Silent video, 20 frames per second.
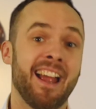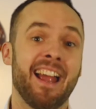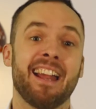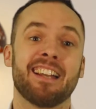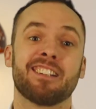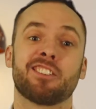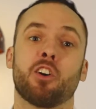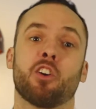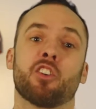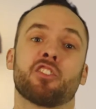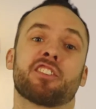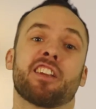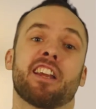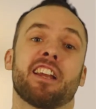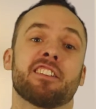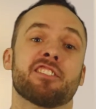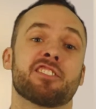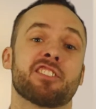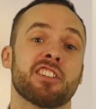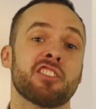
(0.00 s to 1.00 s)
and
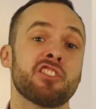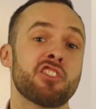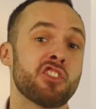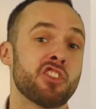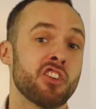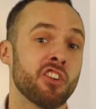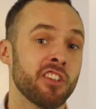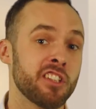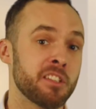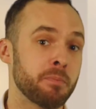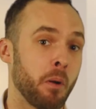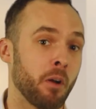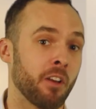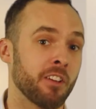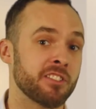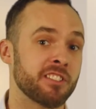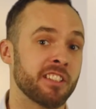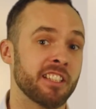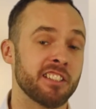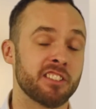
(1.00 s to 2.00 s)
contents insurance
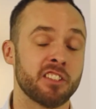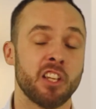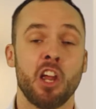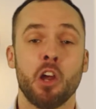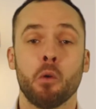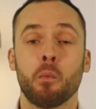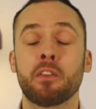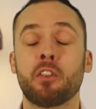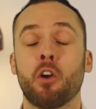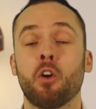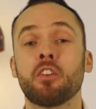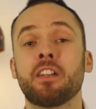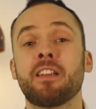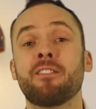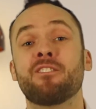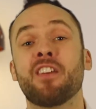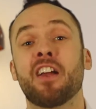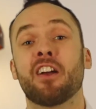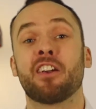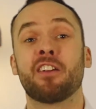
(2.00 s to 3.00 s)
policies, with only
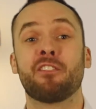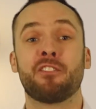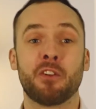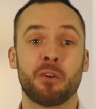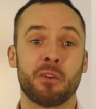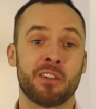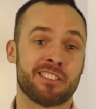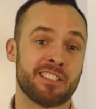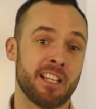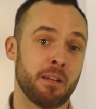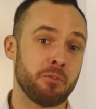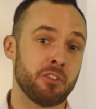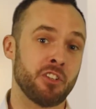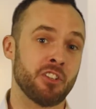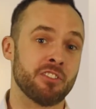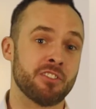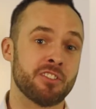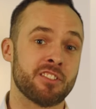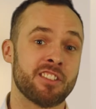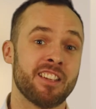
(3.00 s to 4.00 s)
very few
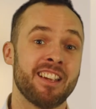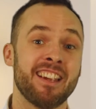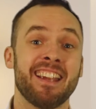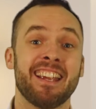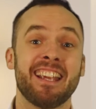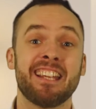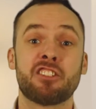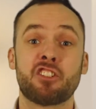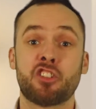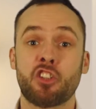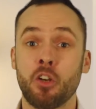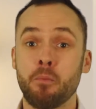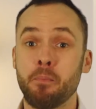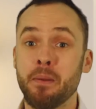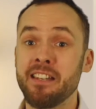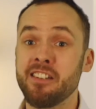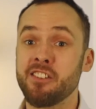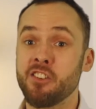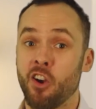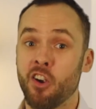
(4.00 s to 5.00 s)
exceptions it should
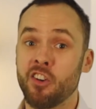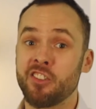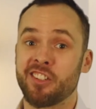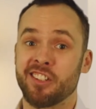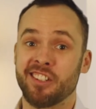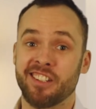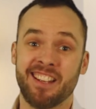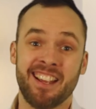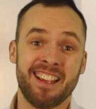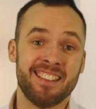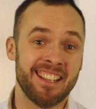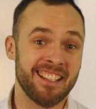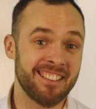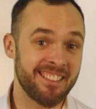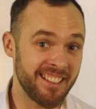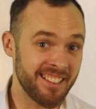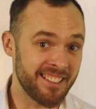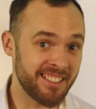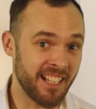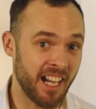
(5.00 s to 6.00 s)
be noted that
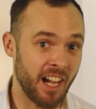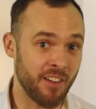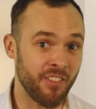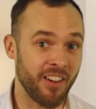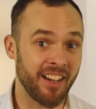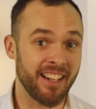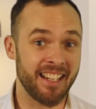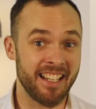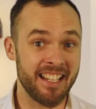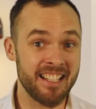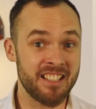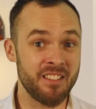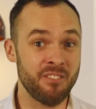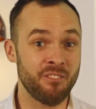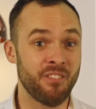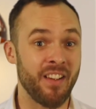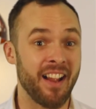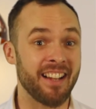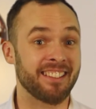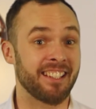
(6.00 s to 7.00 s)
this cover is in
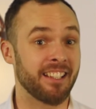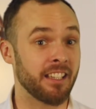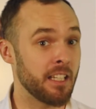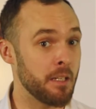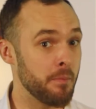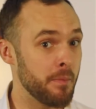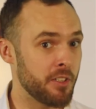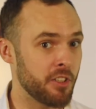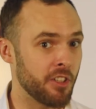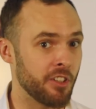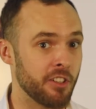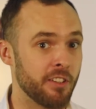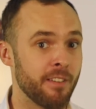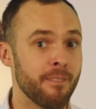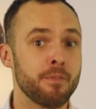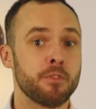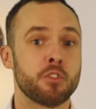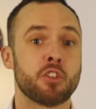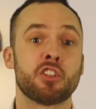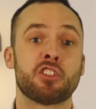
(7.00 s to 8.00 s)
fact limited
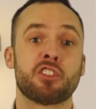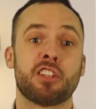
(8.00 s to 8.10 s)
to